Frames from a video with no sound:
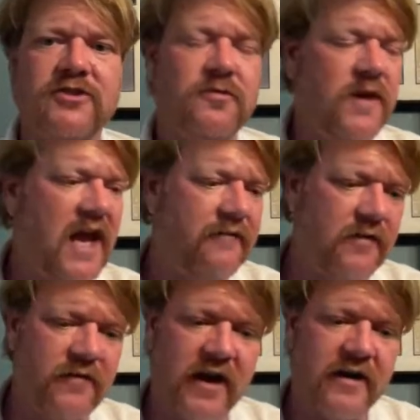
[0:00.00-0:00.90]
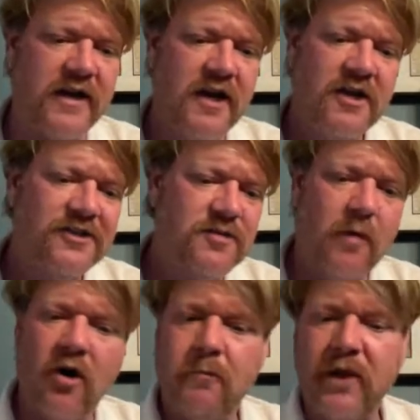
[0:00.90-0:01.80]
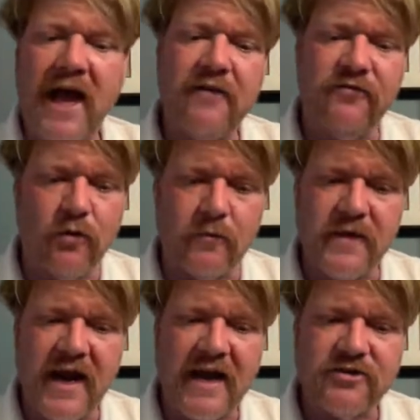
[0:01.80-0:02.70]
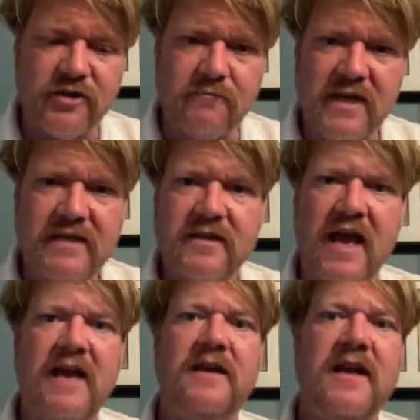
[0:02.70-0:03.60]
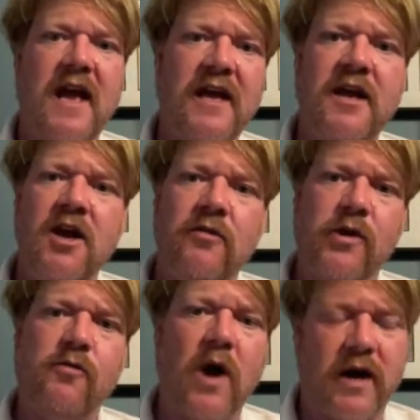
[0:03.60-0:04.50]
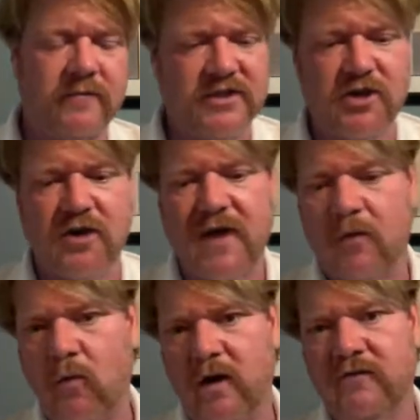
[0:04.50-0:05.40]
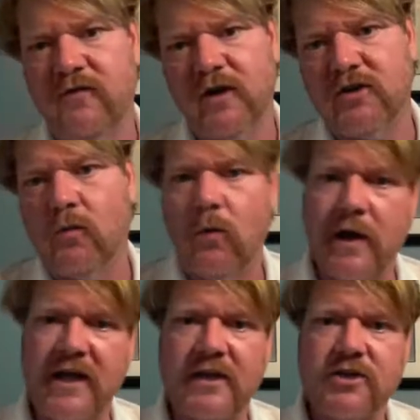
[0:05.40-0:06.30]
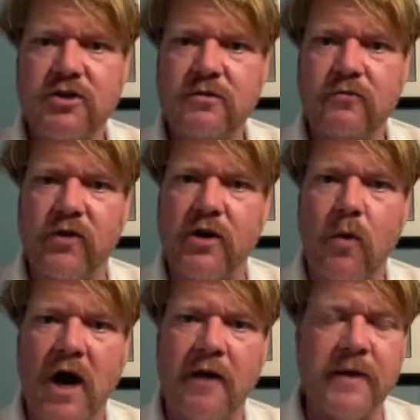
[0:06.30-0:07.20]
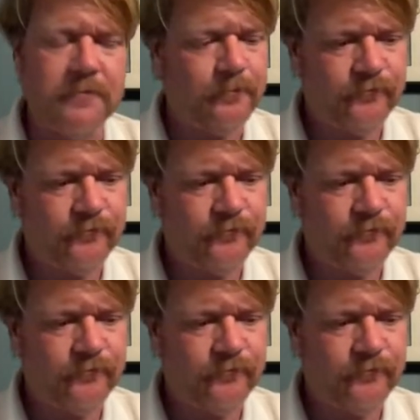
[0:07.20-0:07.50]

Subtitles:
So we have a very small platform that actually meets the ADA requirements, that 1 foot to 1 inch requirement.